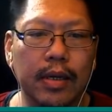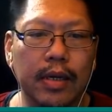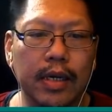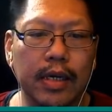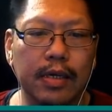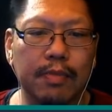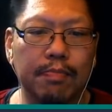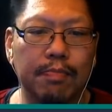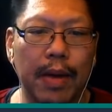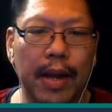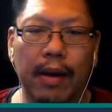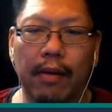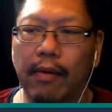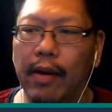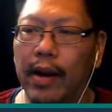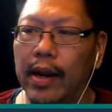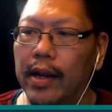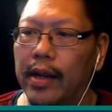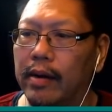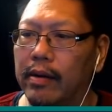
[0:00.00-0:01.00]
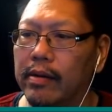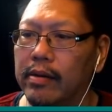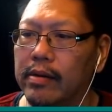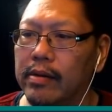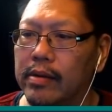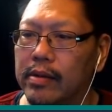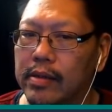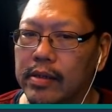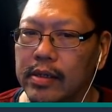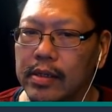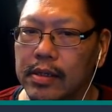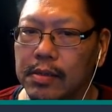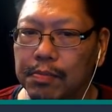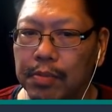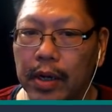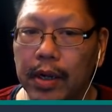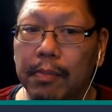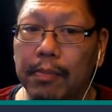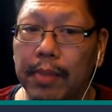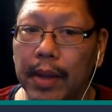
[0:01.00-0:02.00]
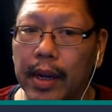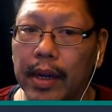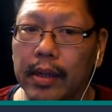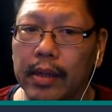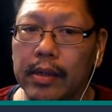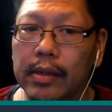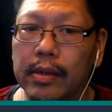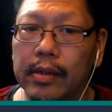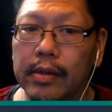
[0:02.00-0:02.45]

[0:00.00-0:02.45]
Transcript: his beta right here? It's pretty beta.